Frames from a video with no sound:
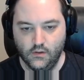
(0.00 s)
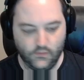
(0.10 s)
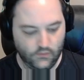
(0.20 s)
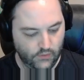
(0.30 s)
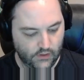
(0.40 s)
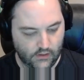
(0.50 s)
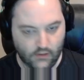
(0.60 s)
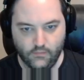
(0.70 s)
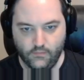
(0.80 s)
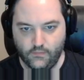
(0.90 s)
So we can
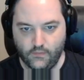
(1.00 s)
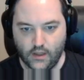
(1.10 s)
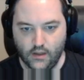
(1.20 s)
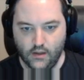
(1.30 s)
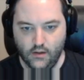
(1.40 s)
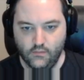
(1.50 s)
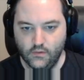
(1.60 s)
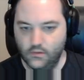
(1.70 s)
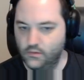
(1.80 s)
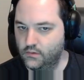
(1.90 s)
have 5.
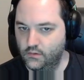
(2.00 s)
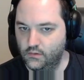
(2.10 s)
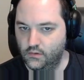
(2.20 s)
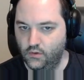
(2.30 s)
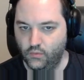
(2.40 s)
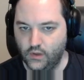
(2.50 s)
No,